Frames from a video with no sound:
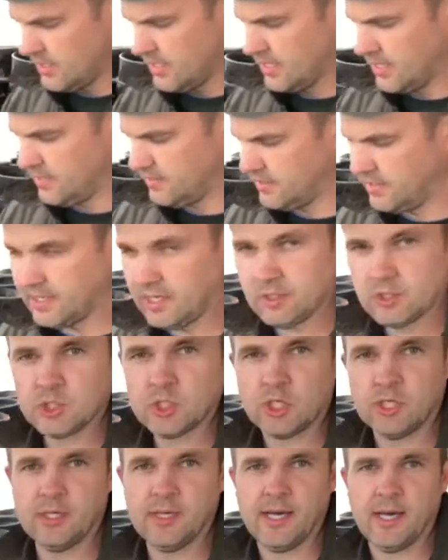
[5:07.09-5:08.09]
and then I'll
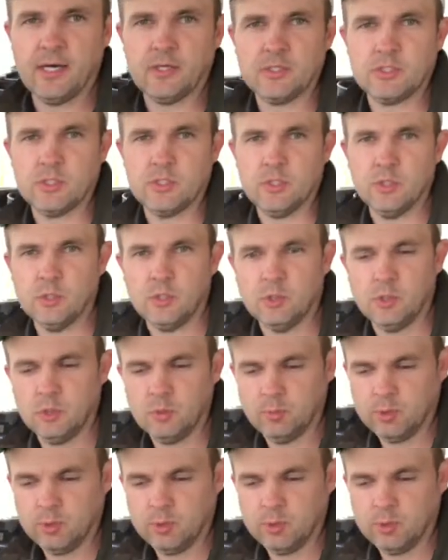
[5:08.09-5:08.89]
show you how to